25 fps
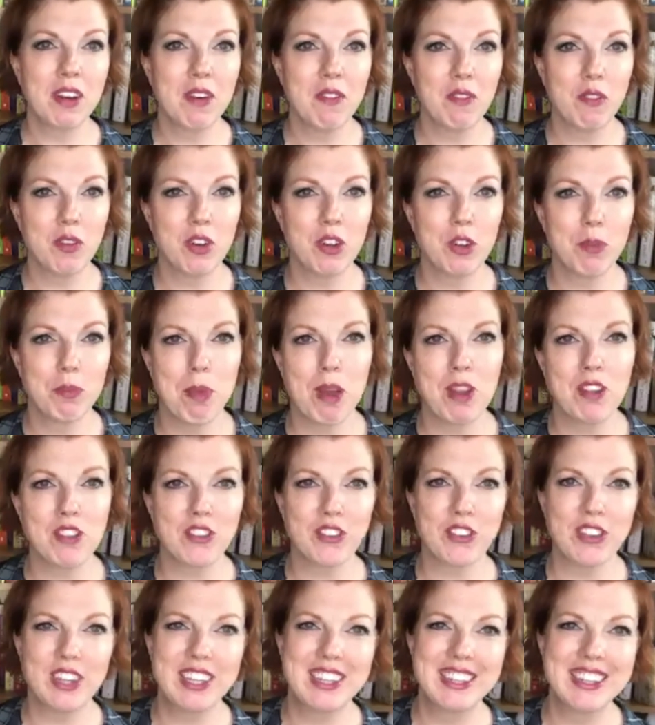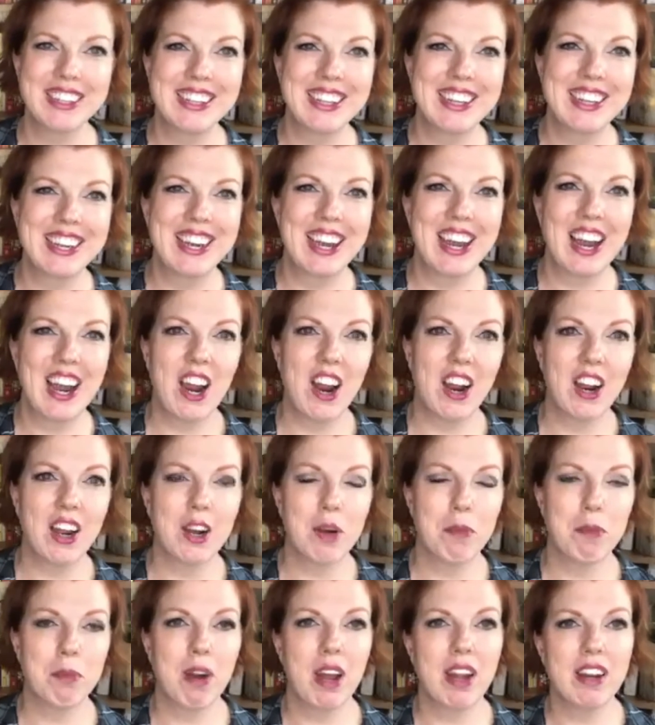for sponsoring
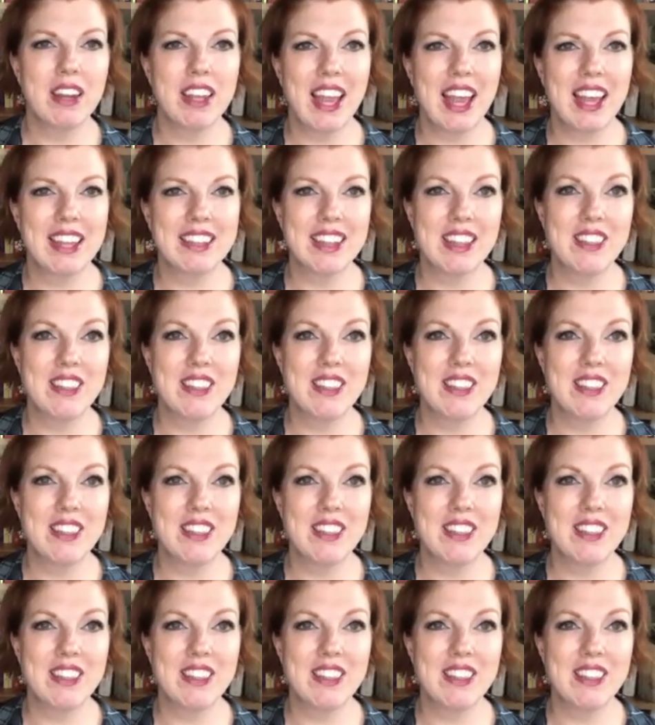our broadcast,